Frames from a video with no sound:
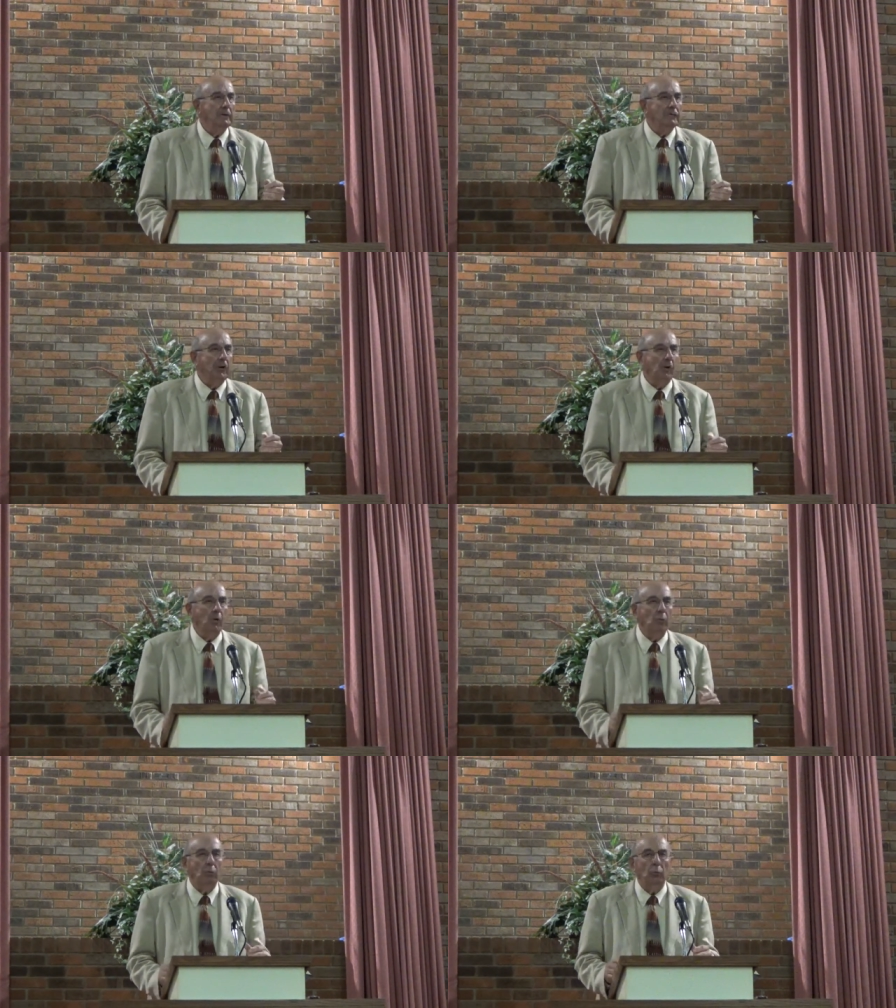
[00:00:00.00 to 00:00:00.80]

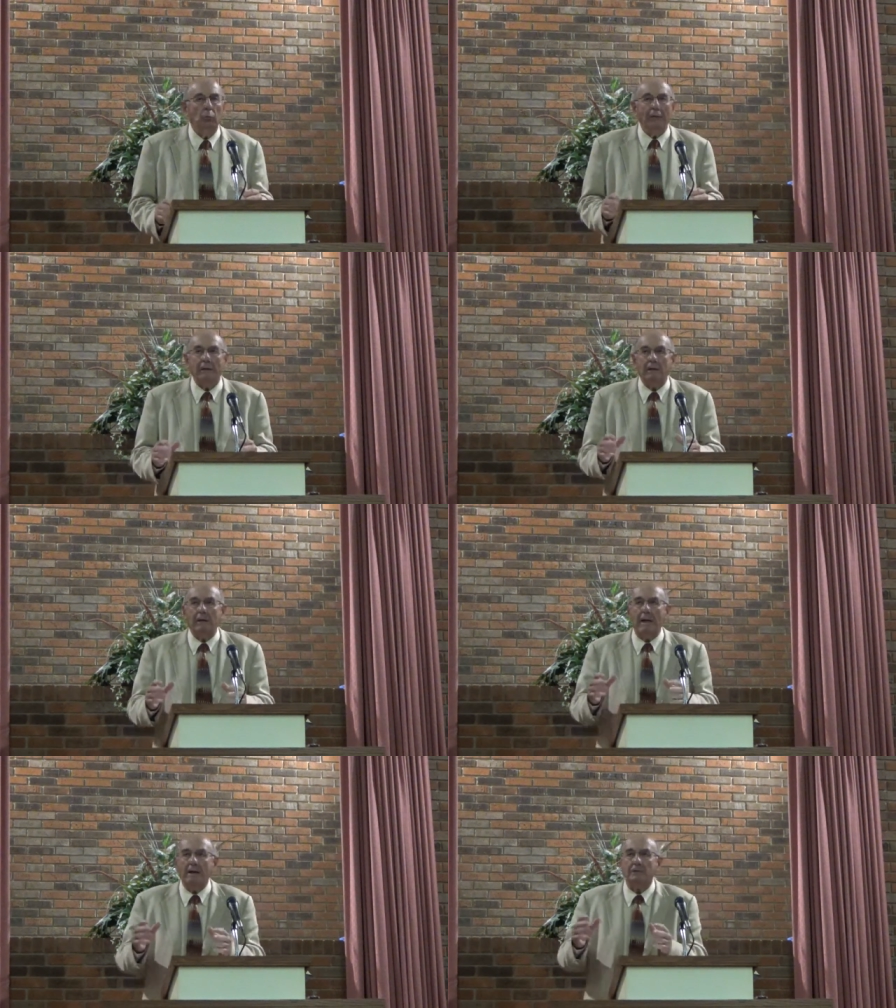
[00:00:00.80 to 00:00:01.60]
So we
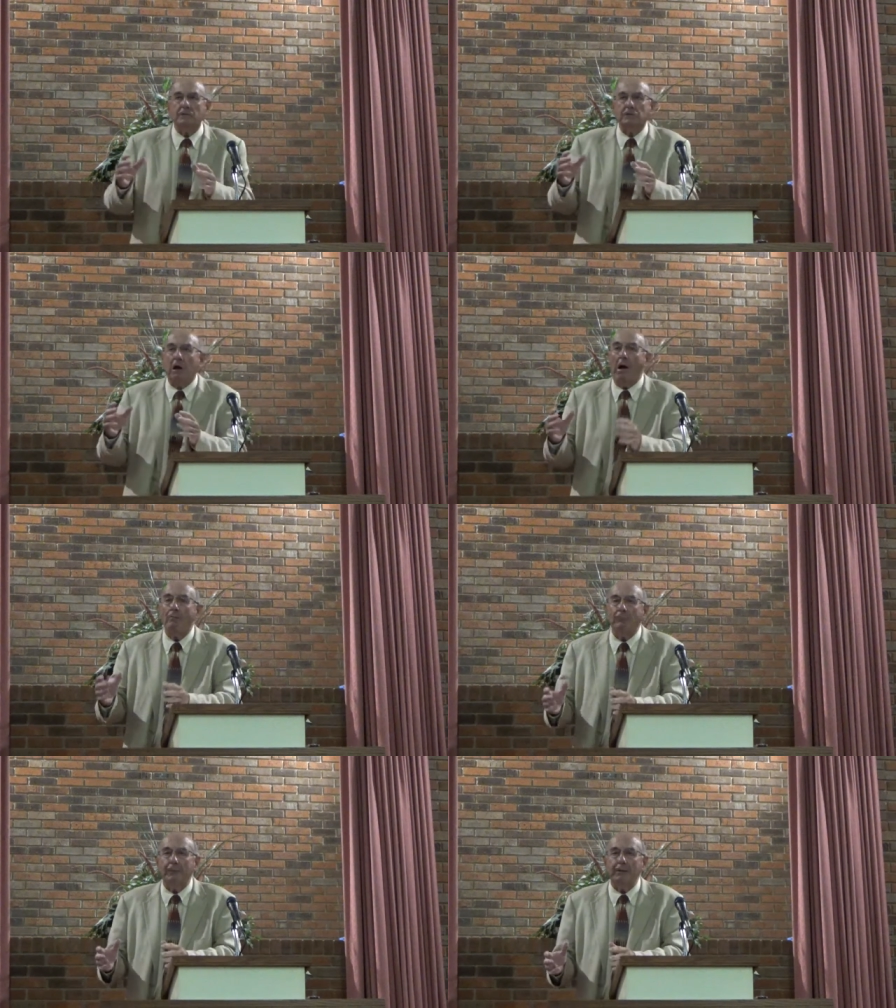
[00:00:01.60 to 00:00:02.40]
can't
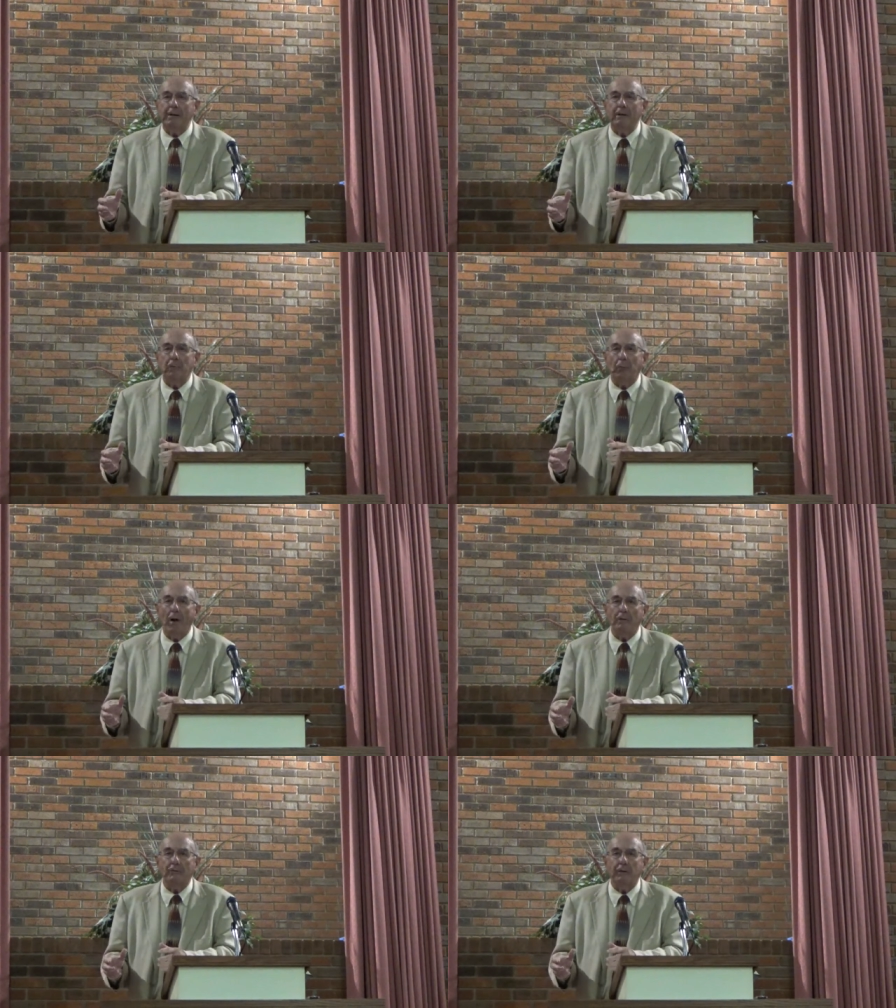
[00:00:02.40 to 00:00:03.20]
stop the death
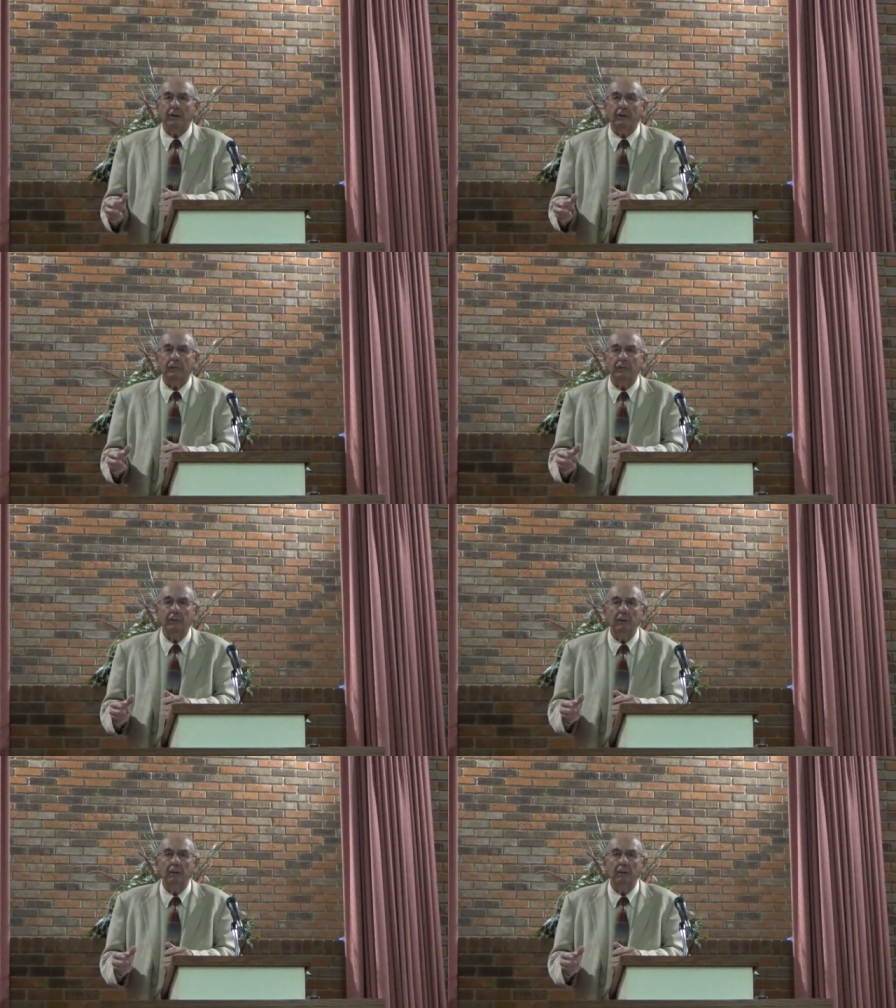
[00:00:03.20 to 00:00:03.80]
process.